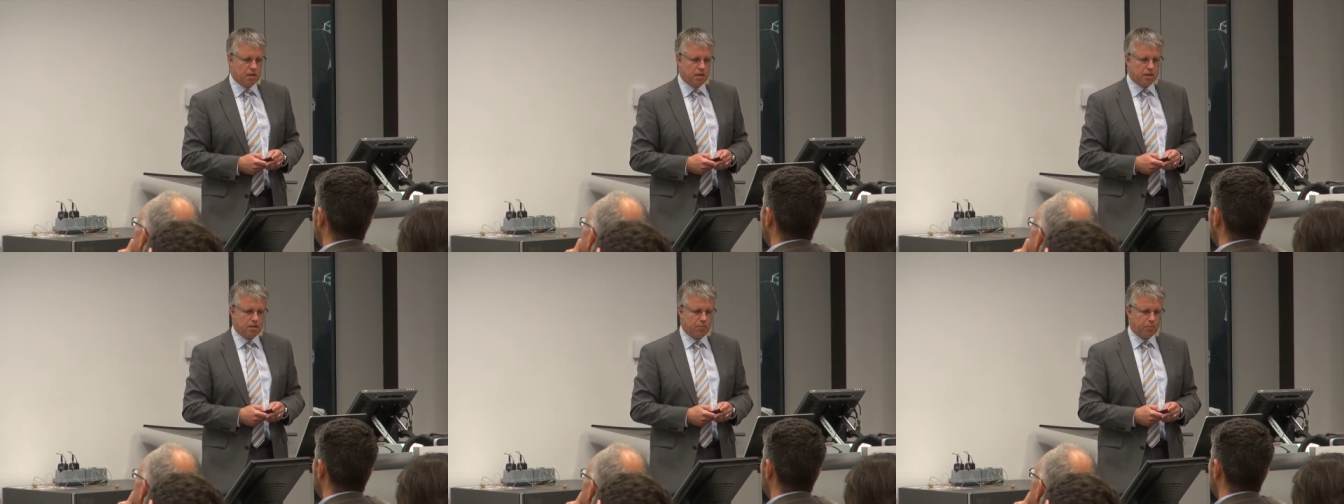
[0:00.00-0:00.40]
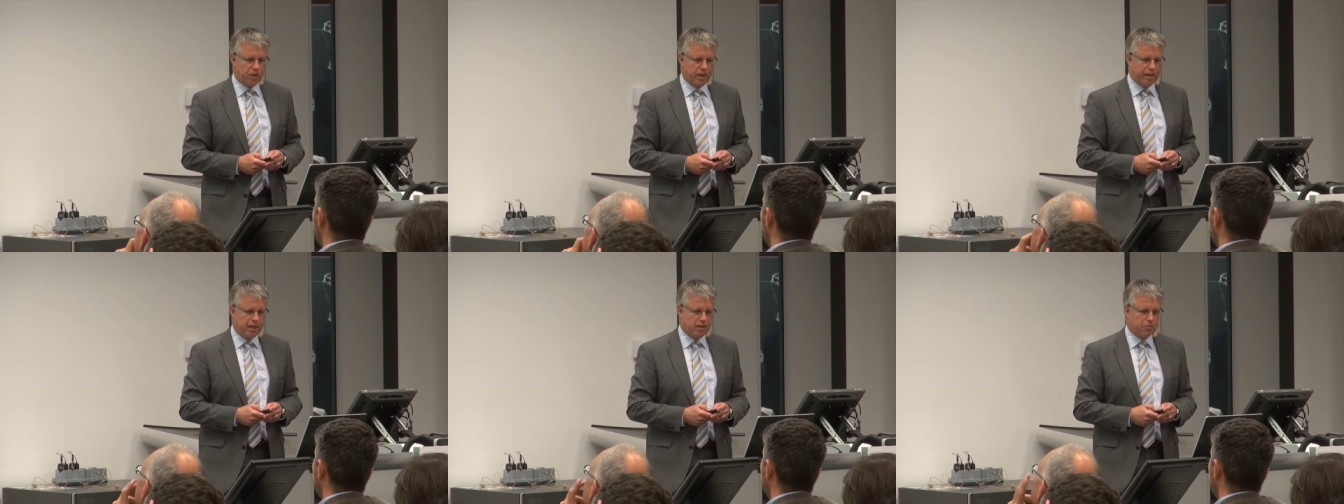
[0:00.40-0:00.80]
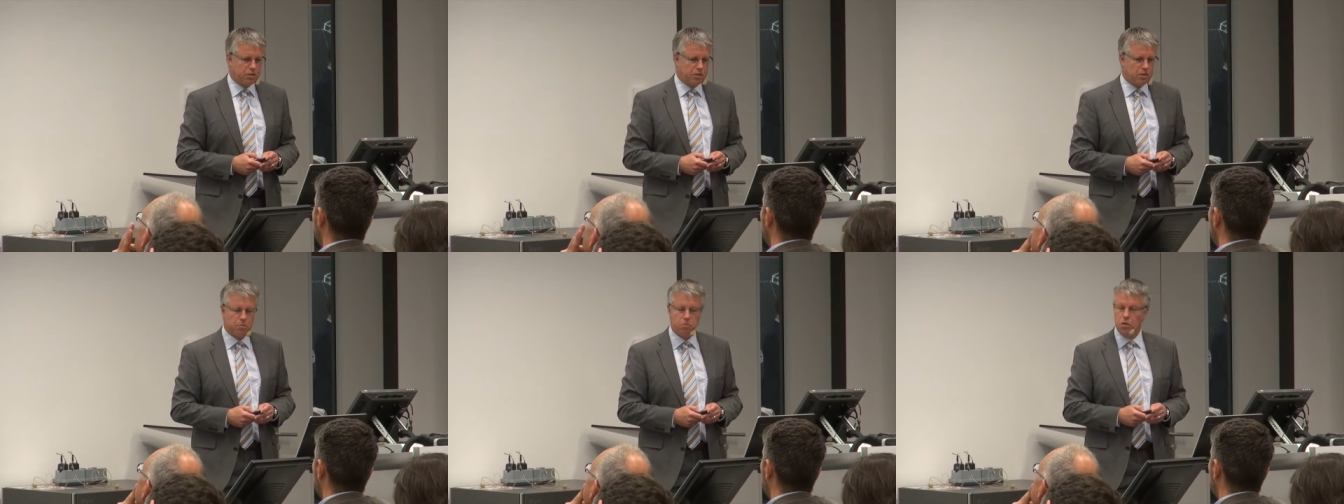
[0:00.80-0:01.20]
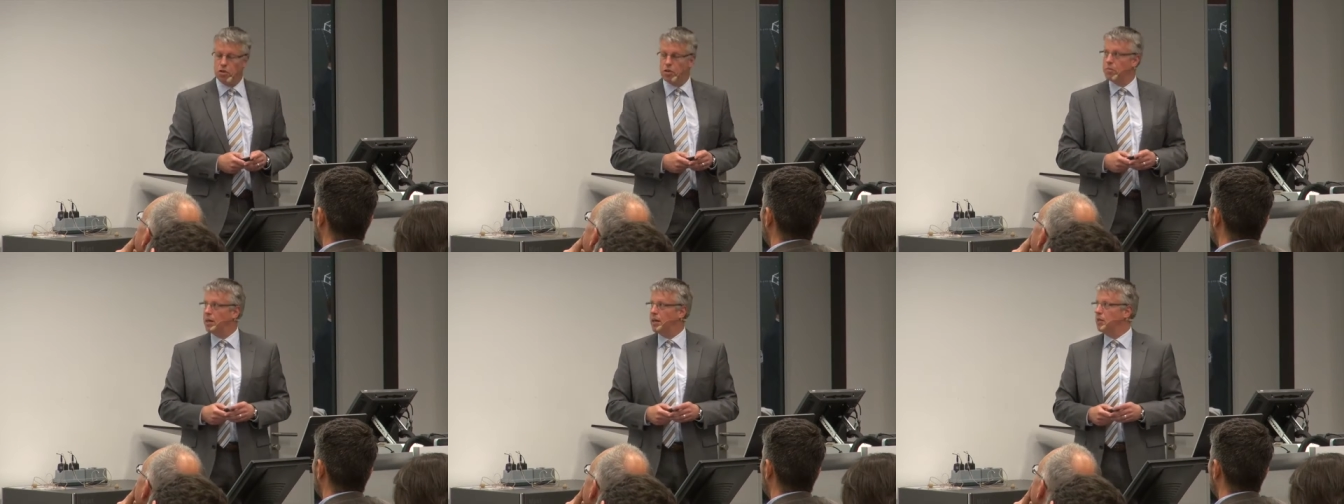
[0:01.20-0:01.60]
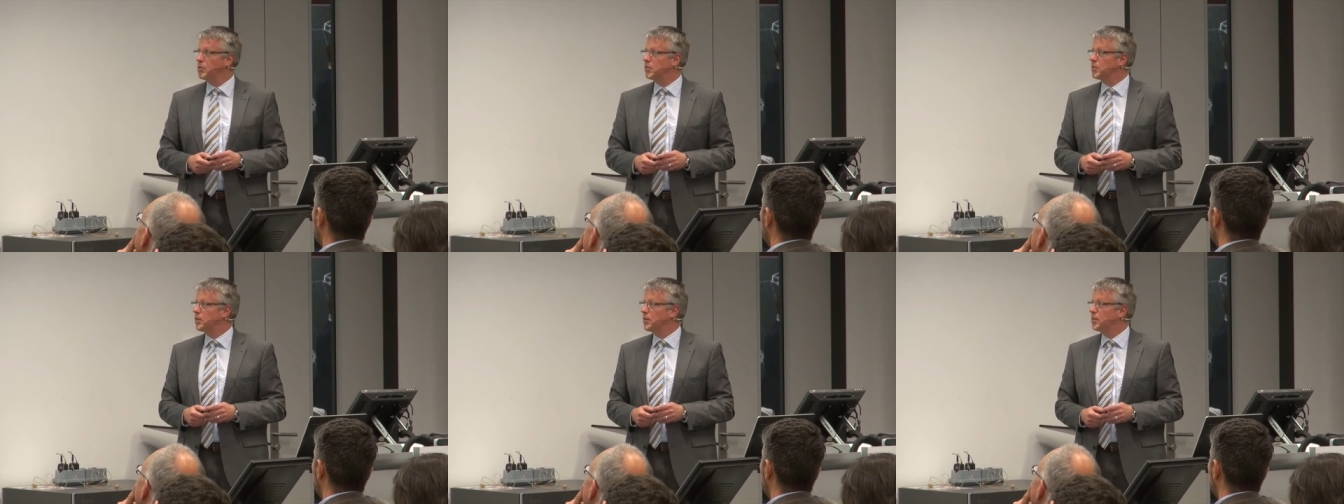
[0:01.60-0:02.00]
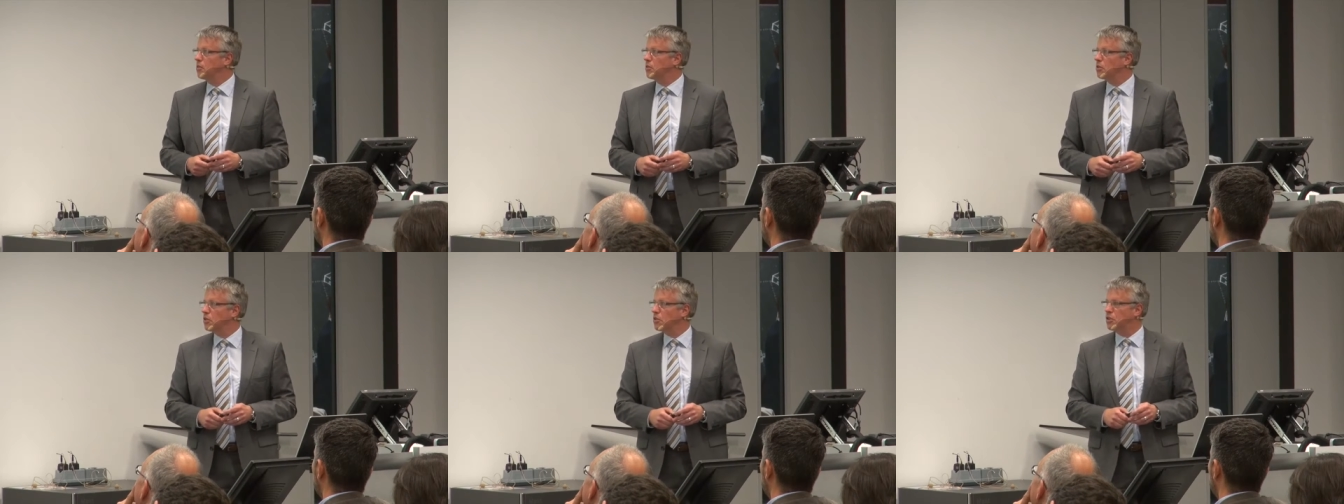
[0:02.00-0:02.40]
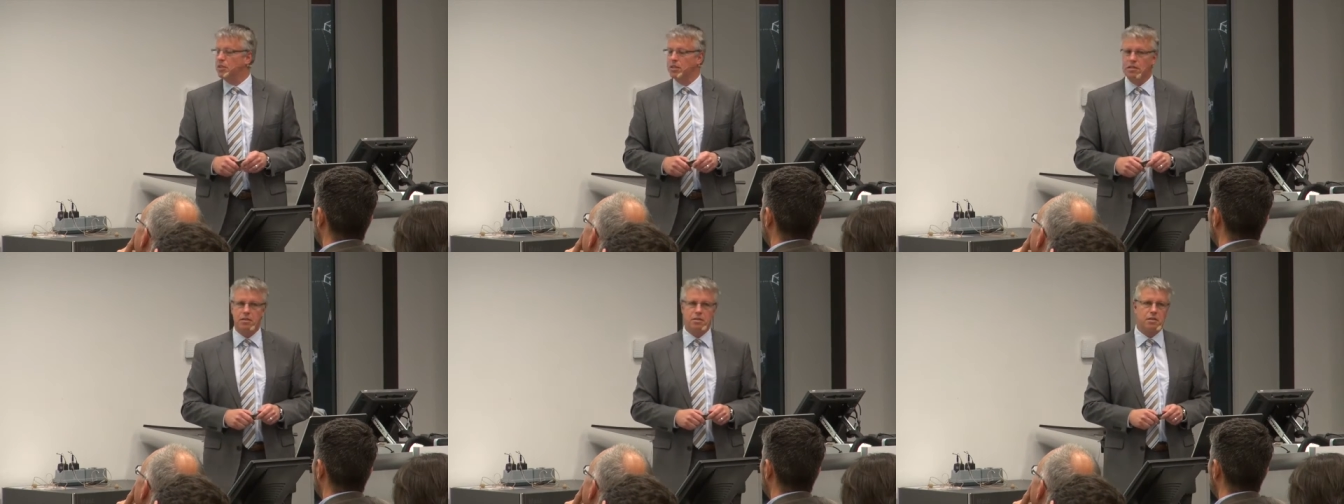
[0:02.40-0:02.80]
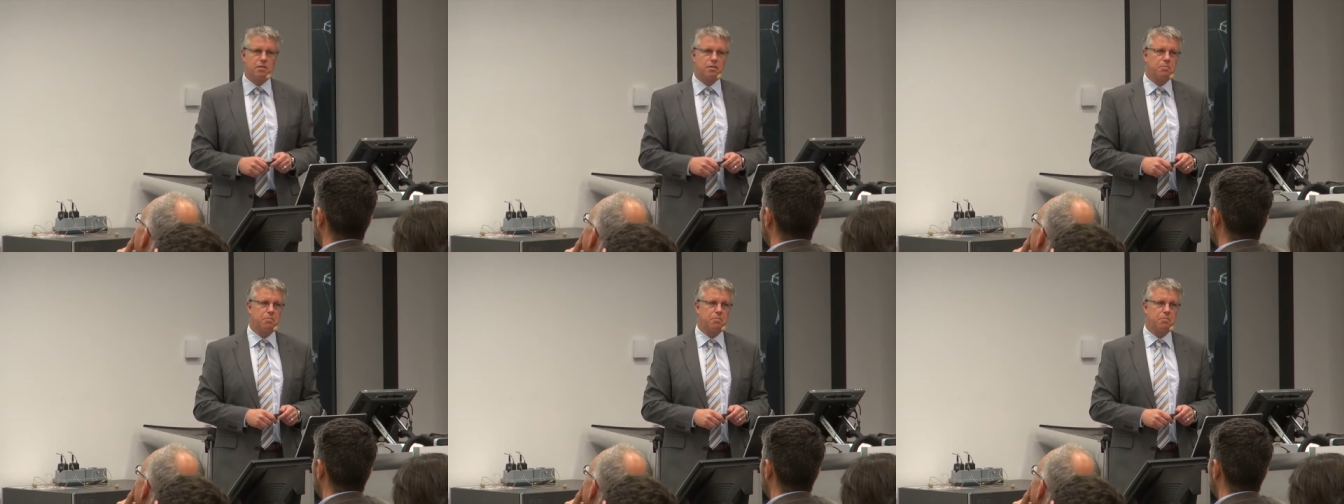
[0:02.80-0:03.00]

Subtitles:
I haven't talked much about technologies,